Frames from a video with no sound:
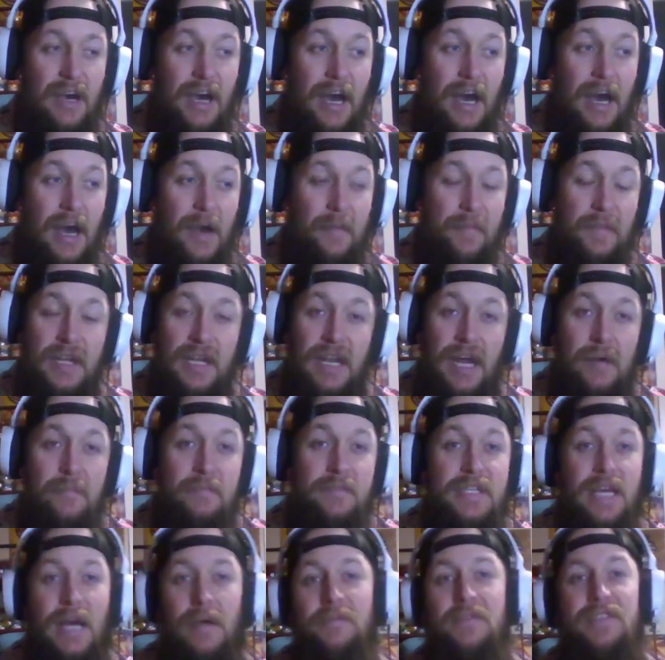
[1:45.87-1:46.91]
I mean,
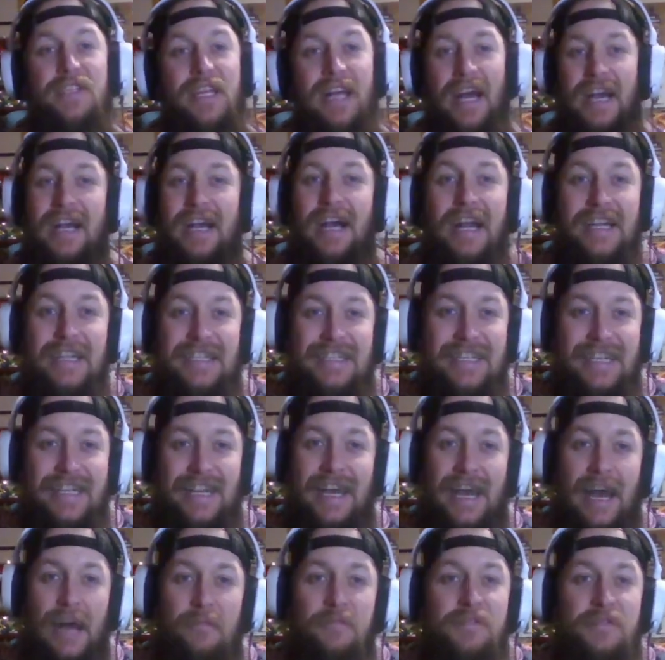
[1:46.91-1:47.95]
I'm I'm I got it
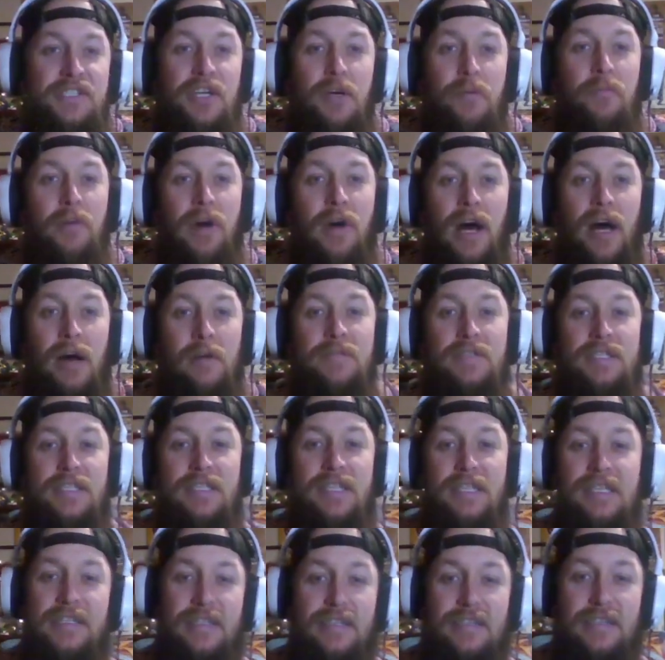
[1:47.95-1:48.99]
today. I'm still pumped.
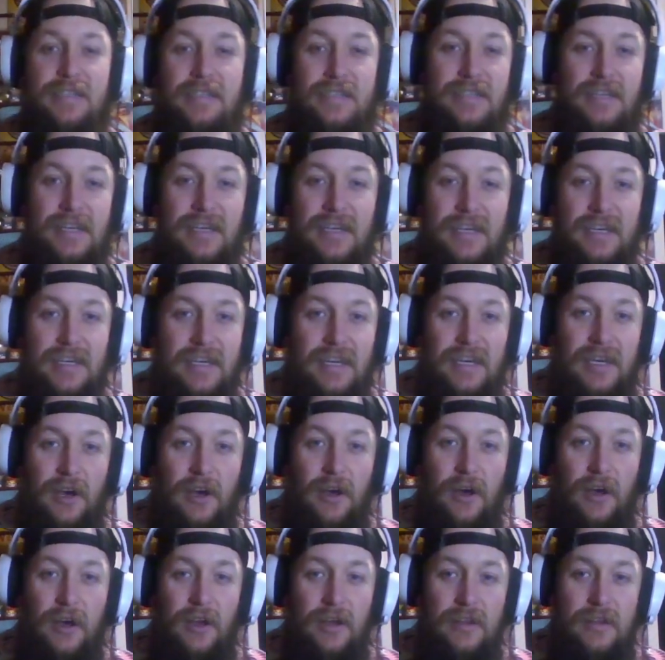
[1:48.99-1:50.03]
This is
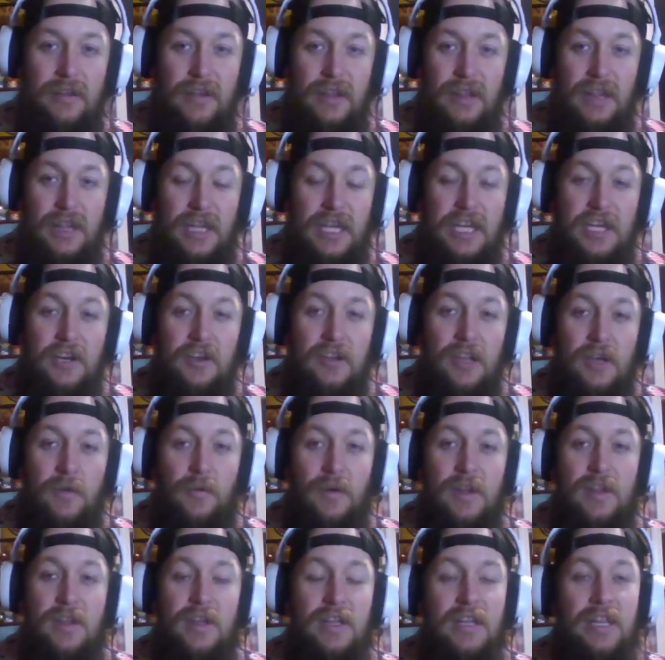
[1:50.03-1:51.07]
literally
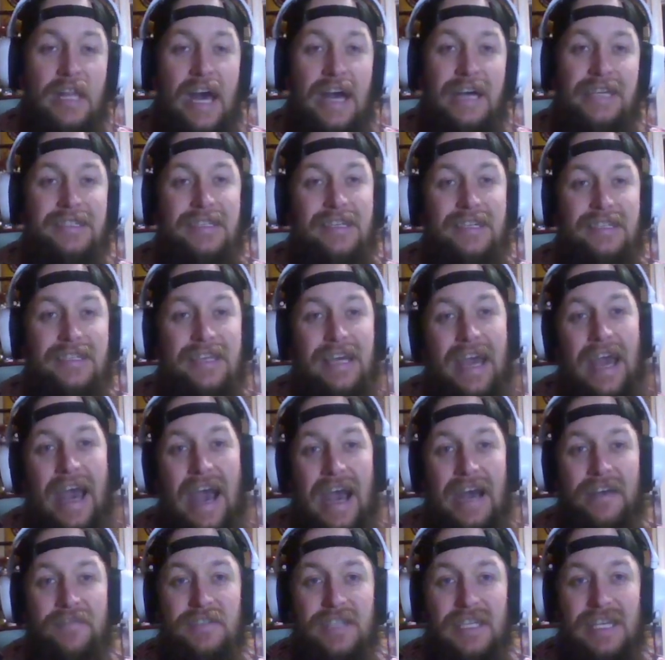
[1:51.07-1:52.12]
one of the last things I
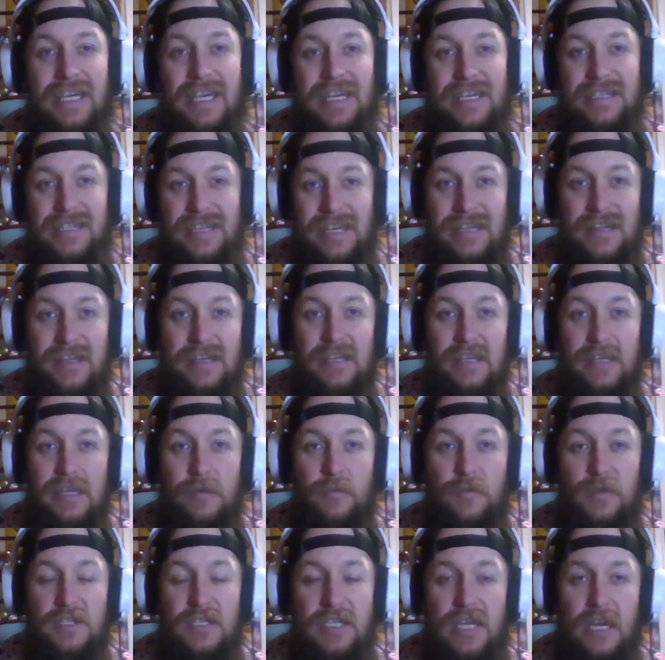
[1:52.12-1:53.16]
have to get in the
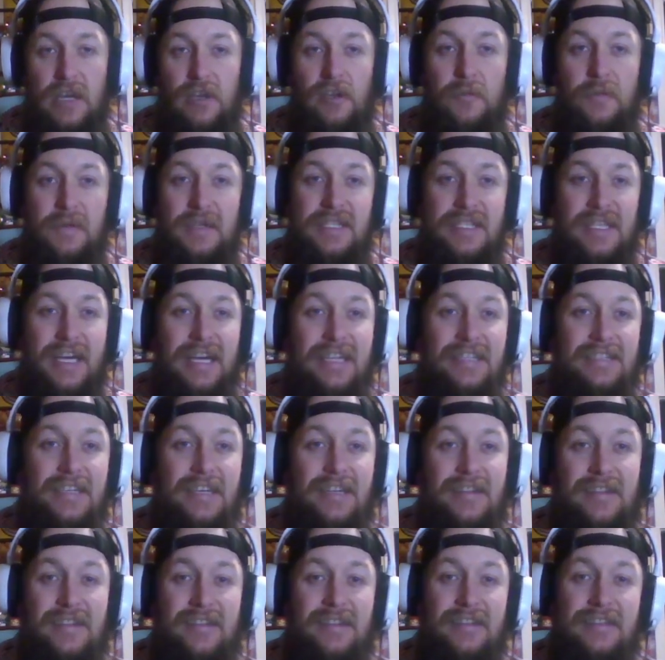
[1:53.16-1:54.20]
Glimwood Tangle besides the
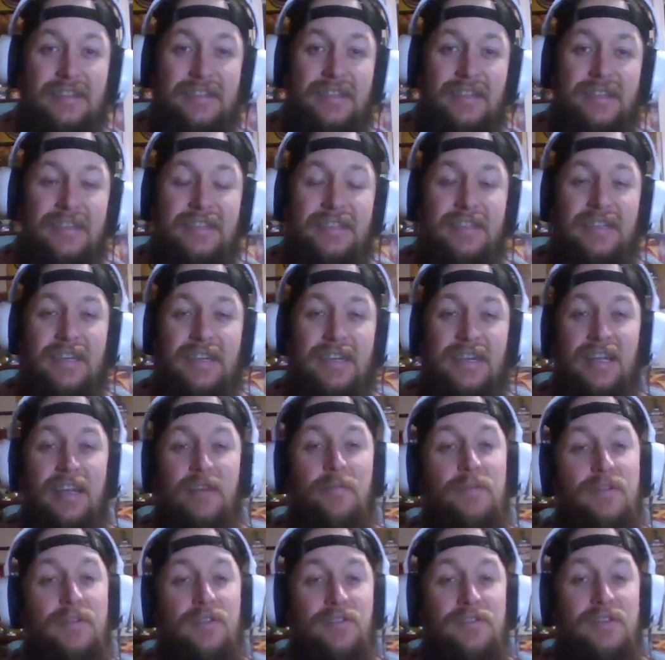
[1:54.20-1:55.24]
Authentic Sinistea. And
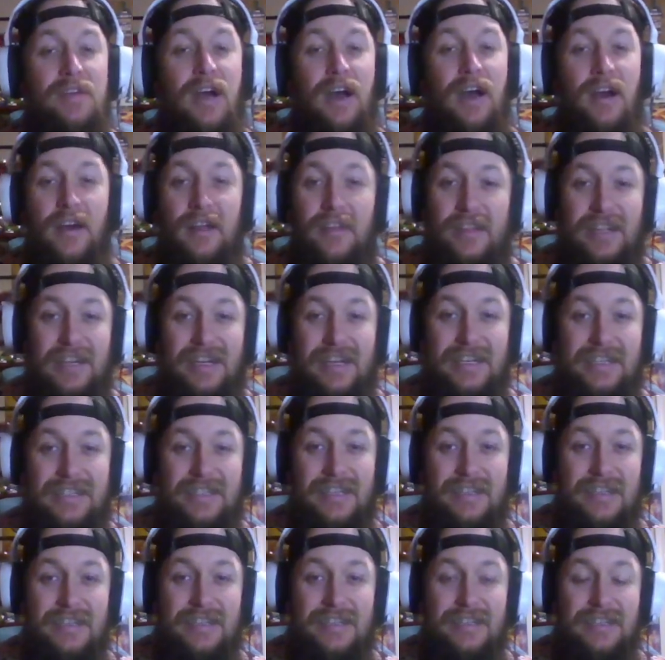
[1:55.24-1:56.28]
I've been doing the Authentic
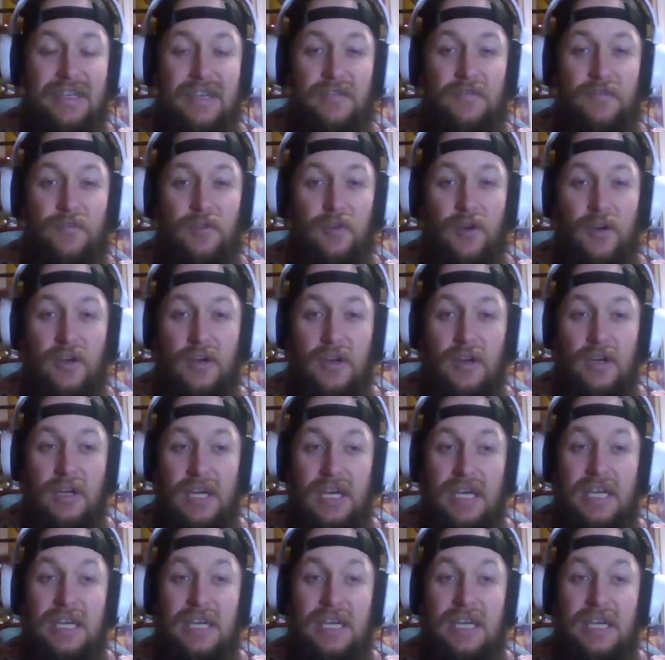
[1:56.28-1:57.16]
Sinistea for